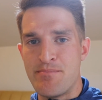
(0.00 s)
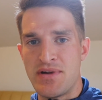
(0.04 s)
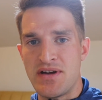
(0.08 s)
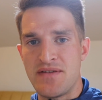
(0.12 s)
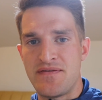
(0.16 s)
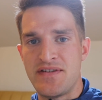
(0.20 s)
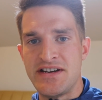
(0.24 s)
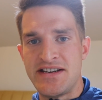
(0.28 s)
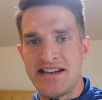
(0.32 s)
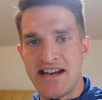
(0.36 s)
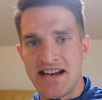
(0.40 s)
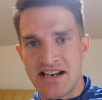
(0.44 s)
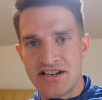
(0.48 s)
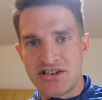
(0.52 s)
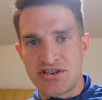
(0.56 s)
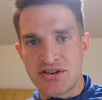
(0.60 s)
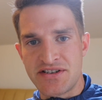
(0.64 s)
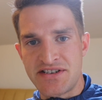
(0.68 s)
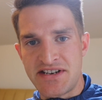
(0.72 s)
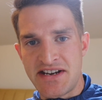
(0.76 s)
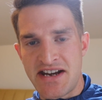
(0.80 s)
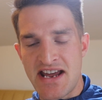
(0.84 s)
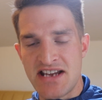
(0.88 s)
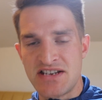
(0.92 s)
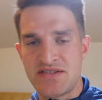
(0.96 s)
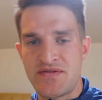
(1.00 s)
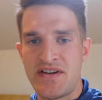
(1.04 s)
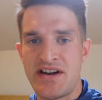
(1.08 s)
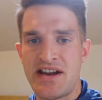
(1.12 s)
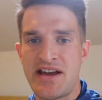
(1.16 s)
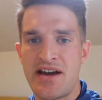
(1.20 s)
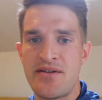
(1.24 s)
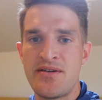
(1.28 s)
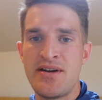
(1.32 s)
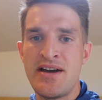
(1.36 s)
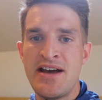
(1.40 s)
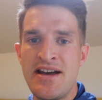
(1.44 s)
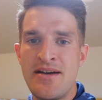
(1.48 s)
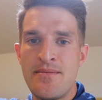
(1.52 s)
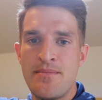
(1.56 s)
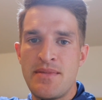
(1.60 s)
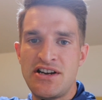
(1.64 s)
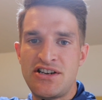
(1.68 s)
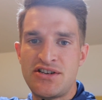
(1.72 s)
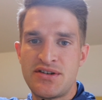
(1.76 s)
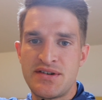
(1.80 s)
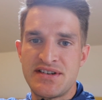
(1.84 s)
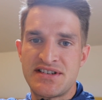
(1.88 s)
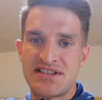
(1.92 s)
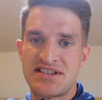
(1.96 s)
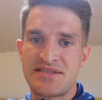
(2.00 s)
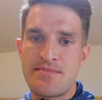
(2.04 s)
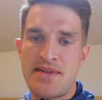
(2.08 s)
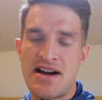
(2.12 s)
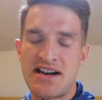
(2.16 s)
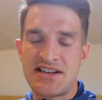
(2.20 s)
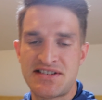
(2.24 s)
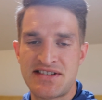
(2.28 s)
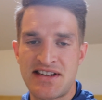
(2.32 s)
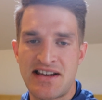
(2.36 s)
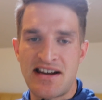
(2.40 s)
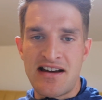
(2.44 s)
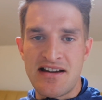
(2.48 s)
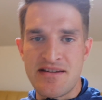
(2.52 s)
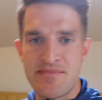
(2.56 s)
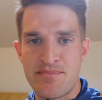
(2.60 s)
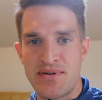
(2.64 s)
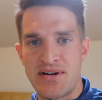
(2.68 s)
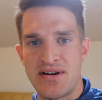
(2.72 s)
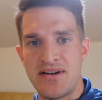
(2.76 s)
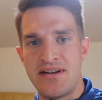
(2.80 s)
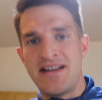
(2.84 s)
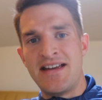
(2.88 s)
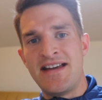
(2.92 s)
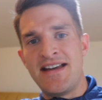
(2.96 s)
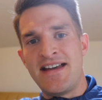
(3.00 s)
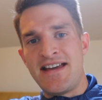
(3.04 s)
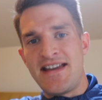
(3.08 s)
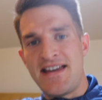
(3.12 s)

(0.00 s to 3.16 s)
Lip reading: But if you did enjoy today's video, make sure you smash the like button,